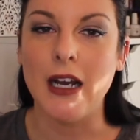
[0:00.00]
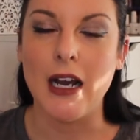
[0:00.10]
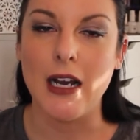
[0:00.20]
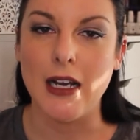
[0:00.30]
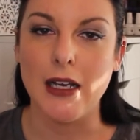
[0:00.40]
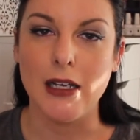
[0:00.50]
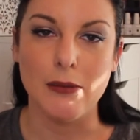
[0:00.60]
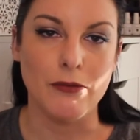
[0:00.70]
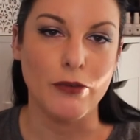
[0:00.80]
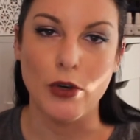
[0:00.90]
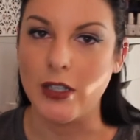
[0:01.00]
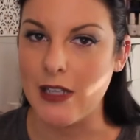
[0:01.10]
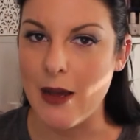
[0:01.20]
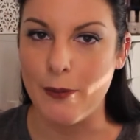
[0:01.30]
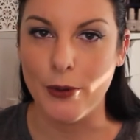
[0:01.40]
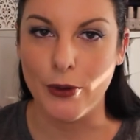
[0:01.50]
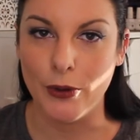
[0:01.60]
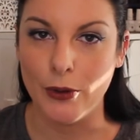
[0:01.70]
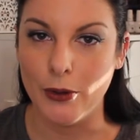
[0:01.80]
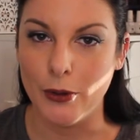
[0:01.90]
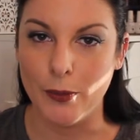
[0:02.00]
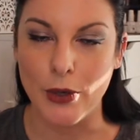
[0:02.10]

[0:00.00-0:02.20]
For example,